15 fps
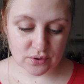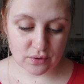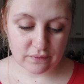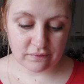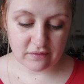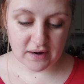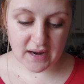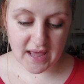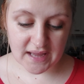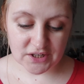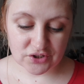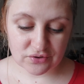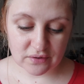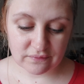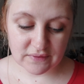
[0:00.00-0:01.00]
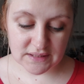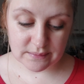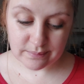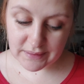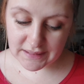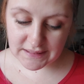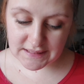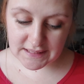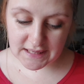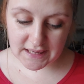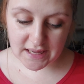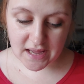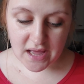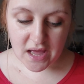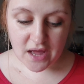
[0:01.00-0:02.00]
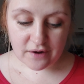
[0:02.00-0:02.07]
offering extra visibility,